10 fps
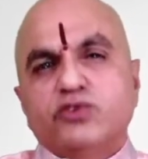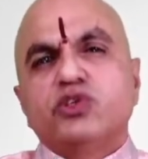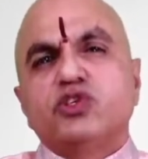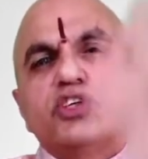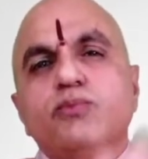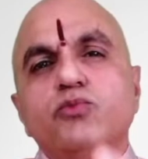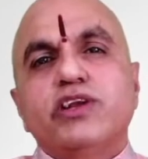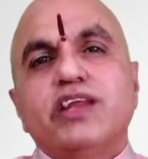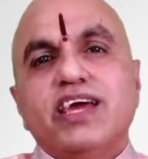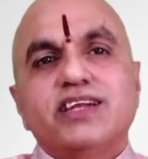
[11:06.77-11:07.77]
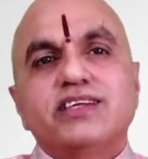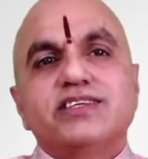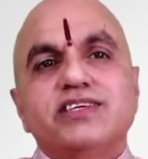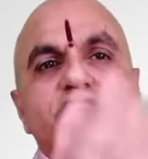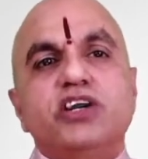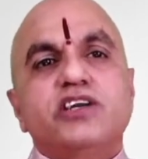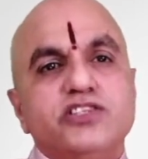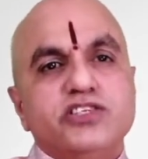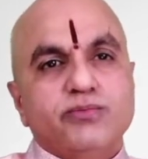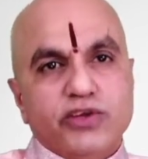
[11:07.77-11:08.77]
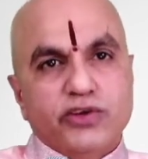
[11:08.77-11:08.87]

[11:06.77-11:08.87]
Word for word: when someone else has done something